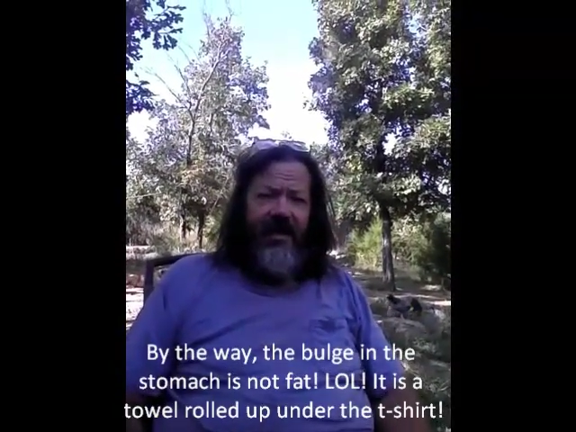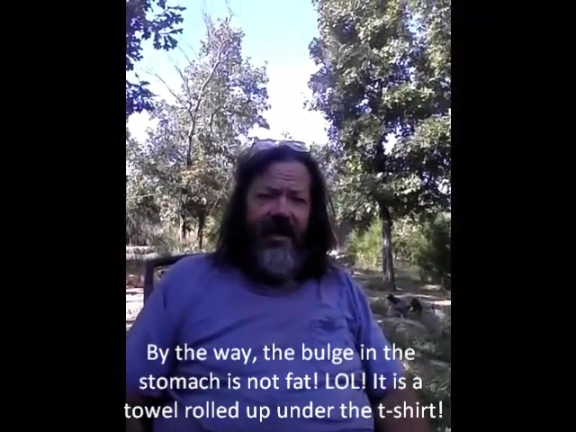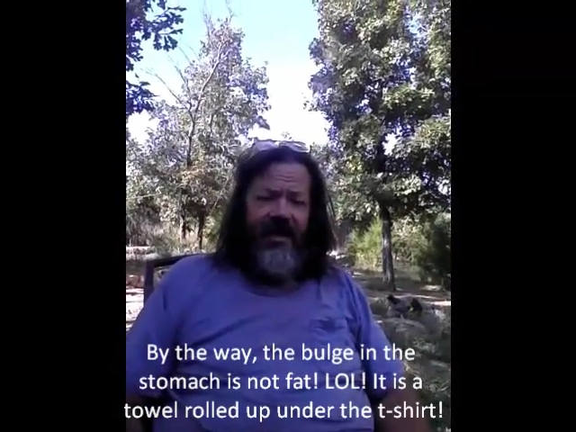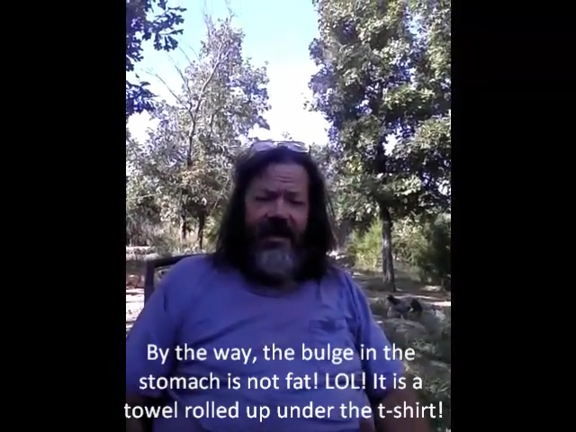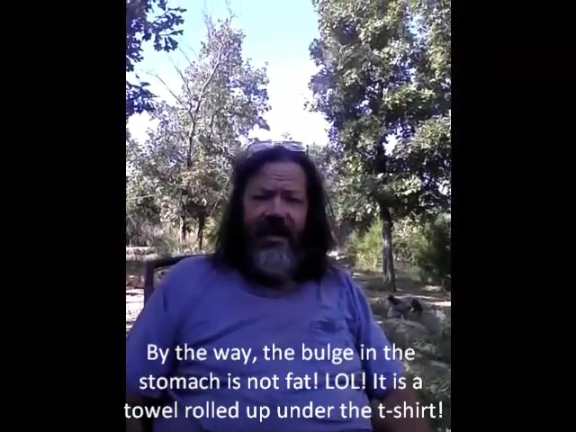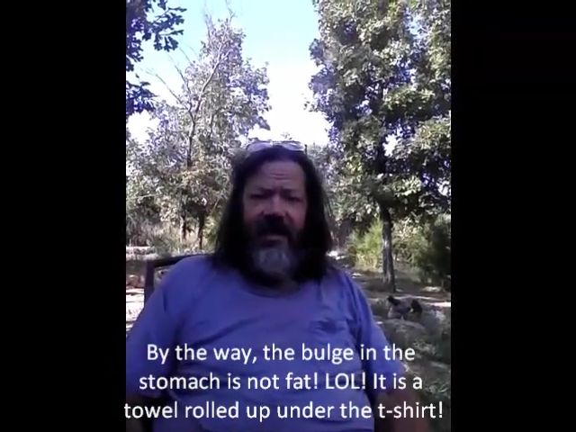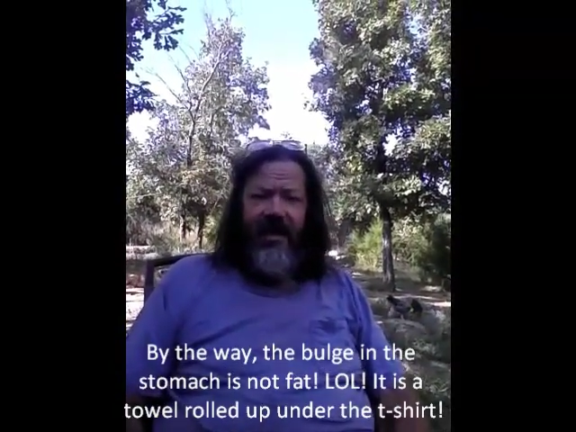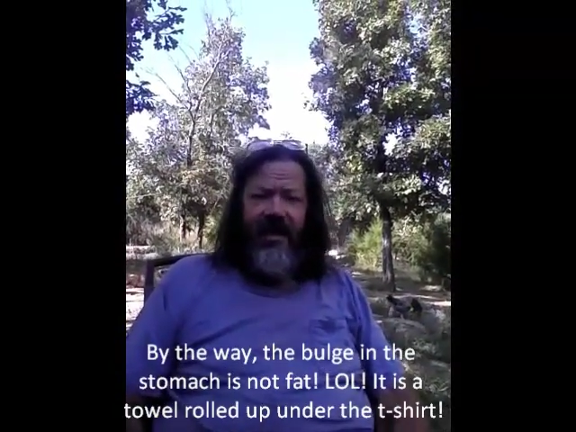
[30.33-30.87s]
I
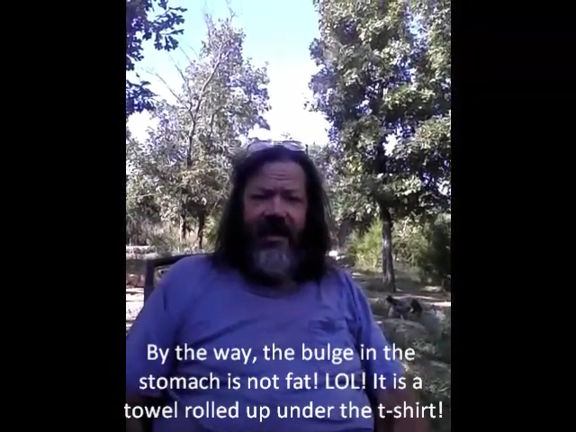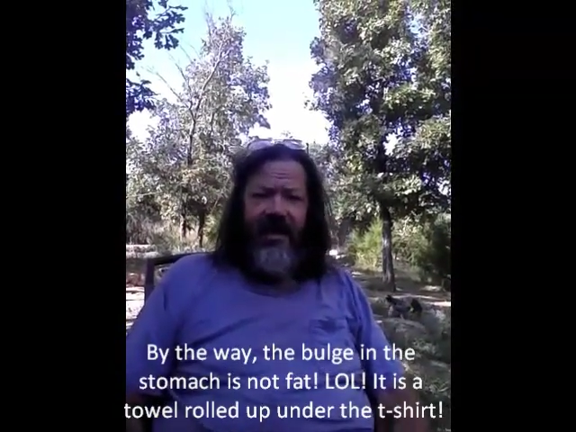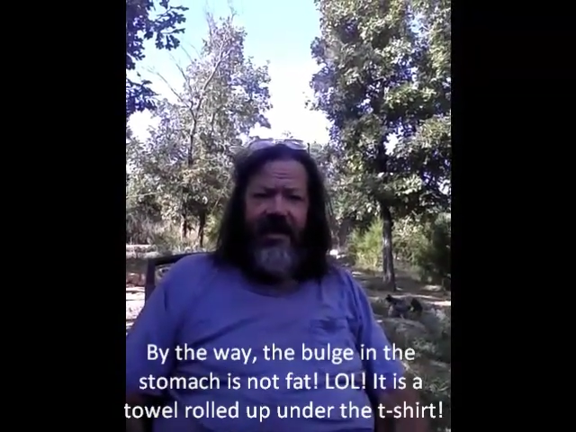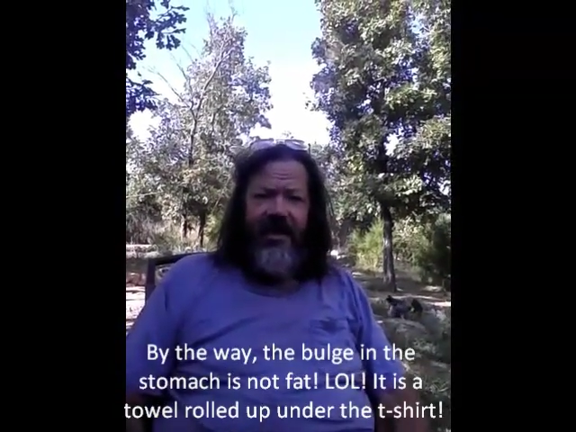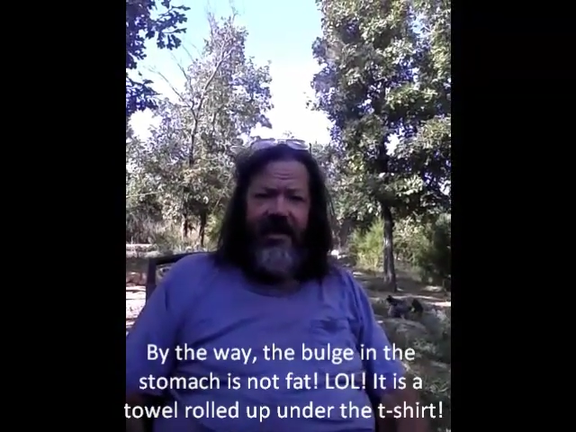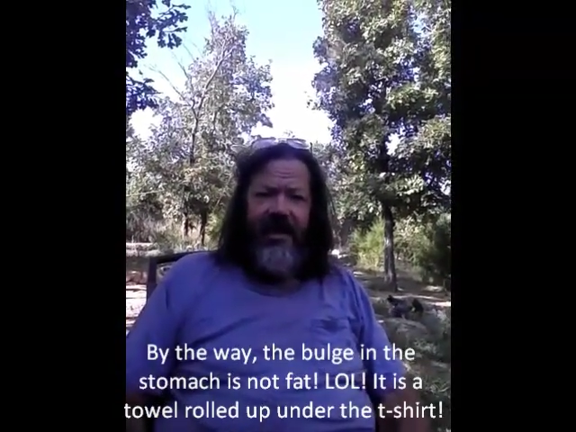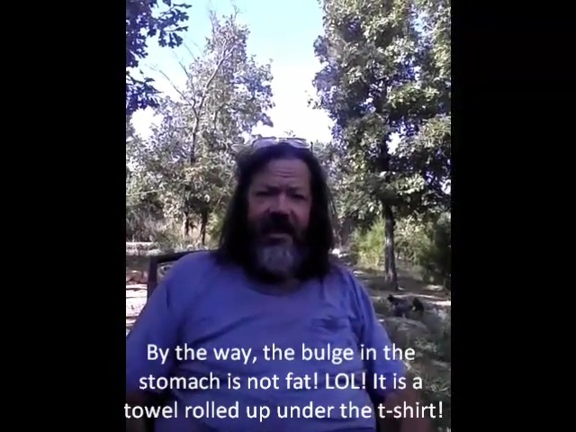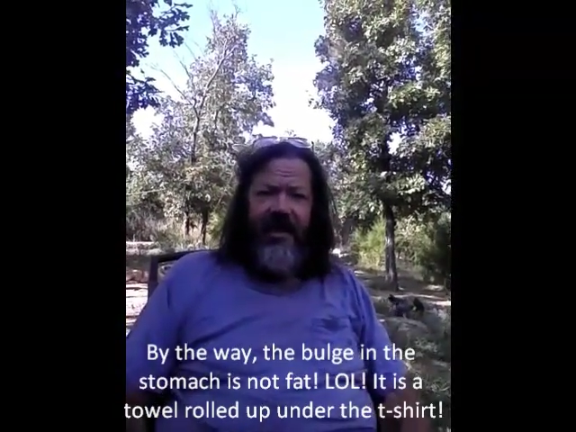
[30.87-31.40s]
said all that
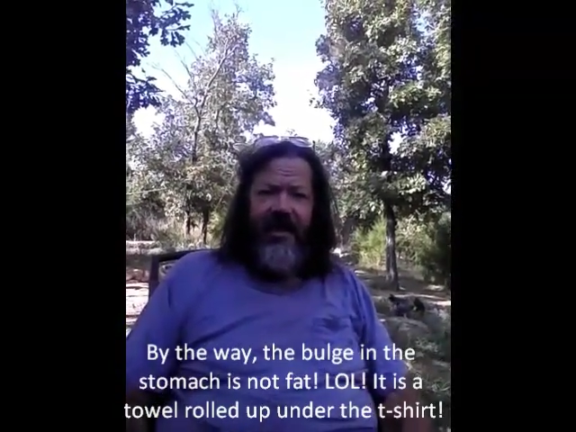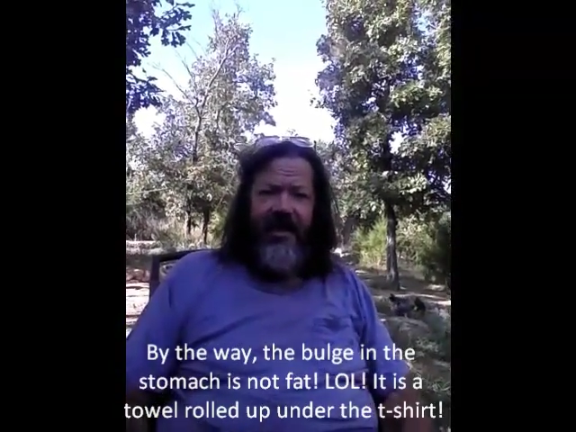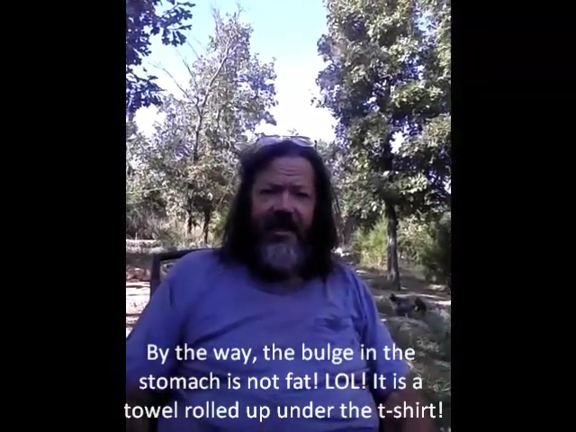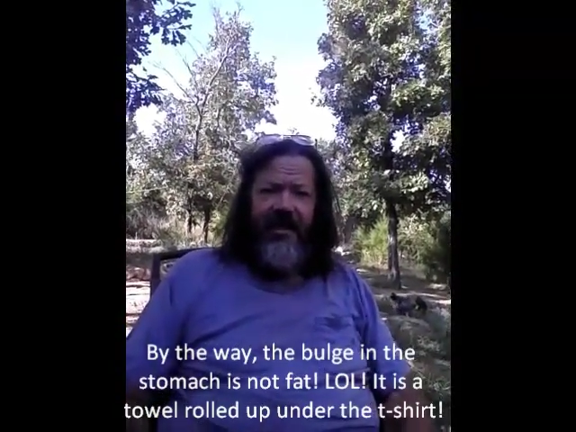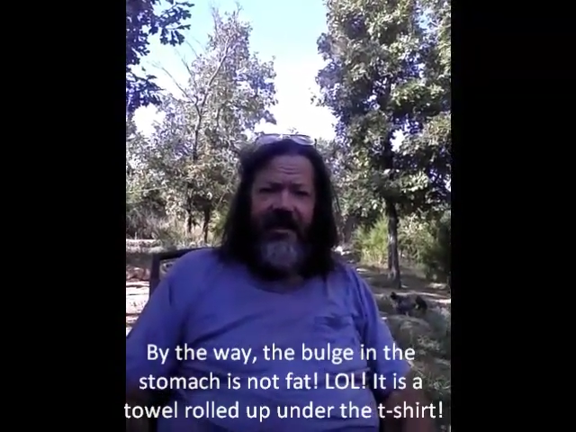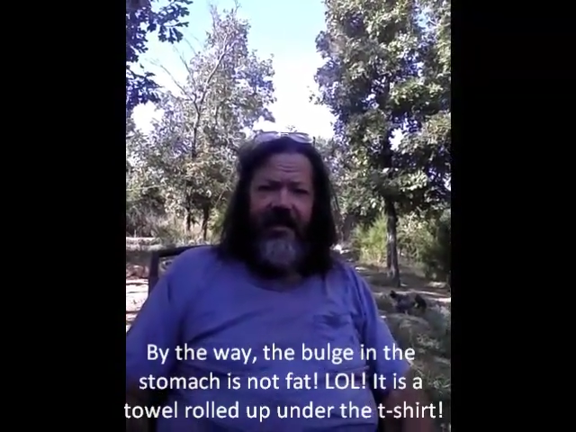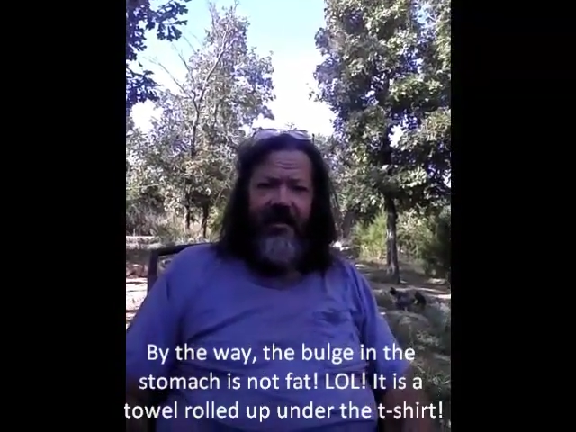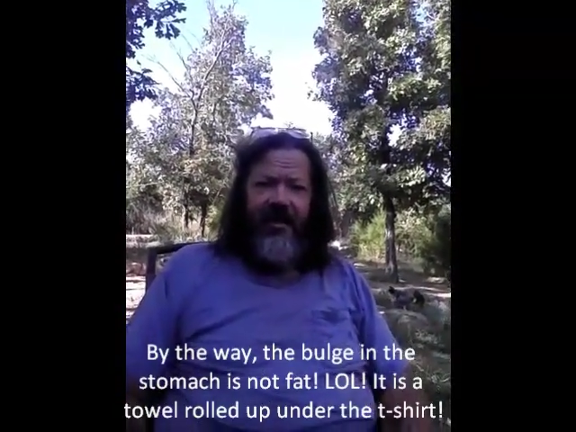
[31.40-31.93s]
to say this.
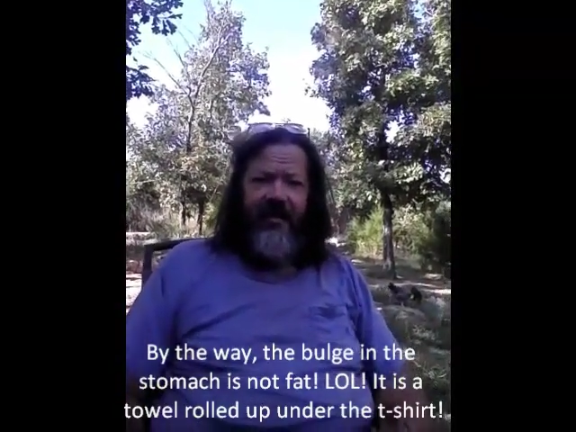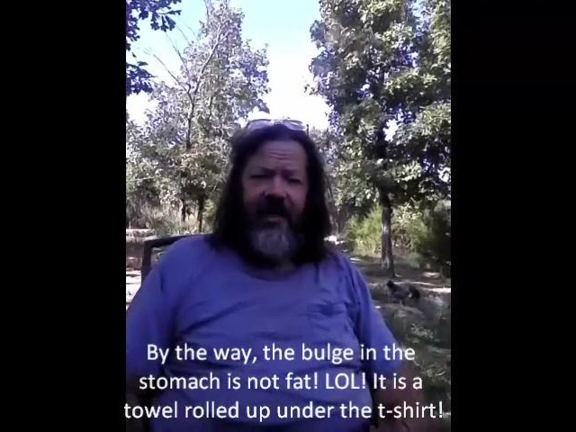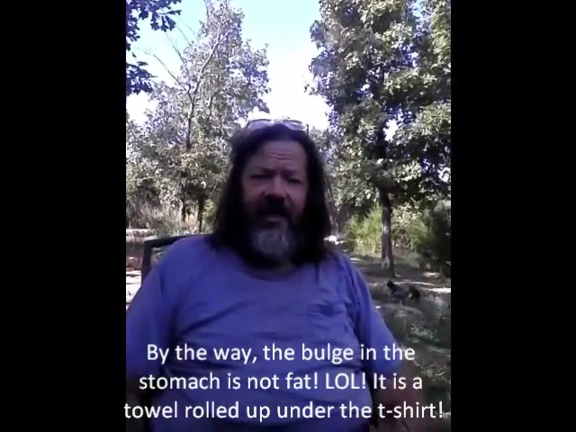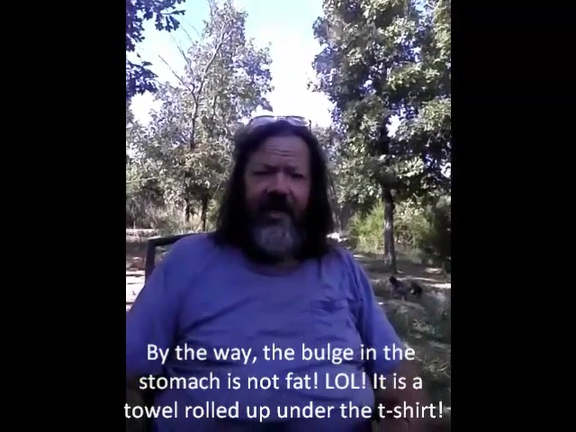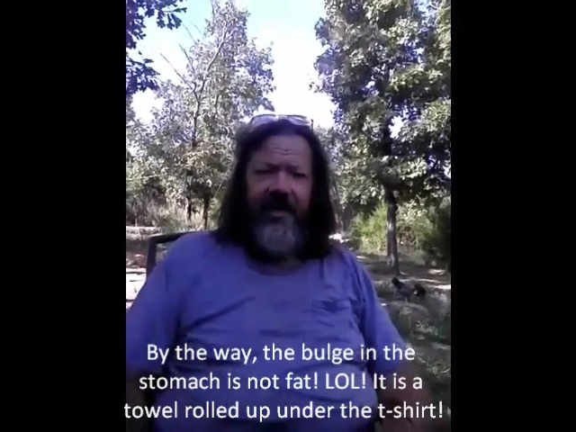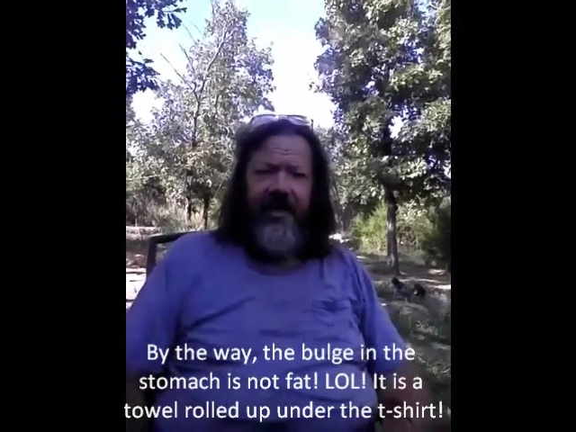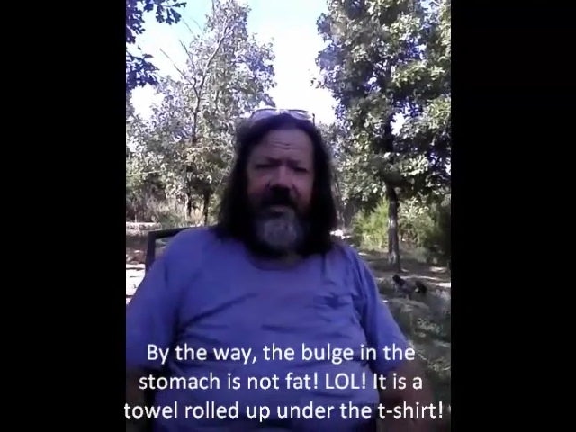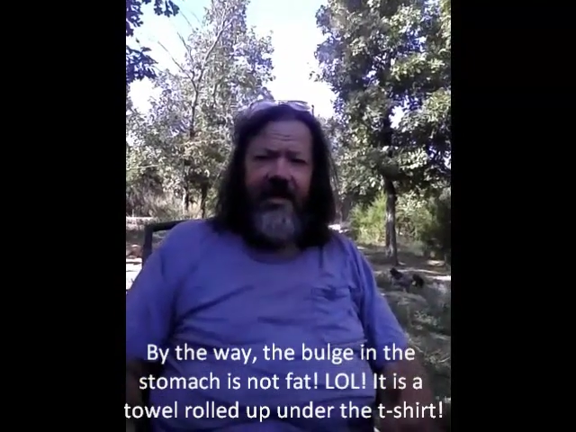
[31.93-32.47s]
We've
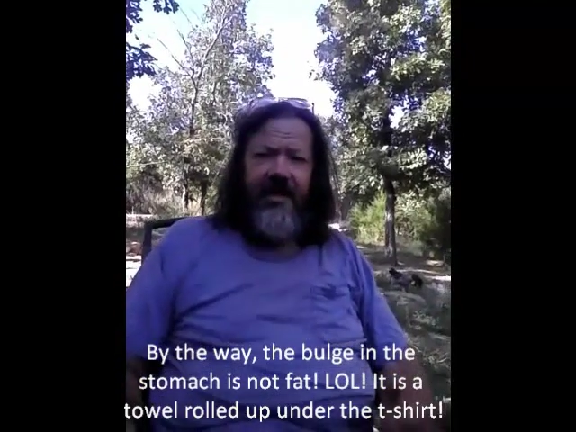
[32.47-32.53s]
got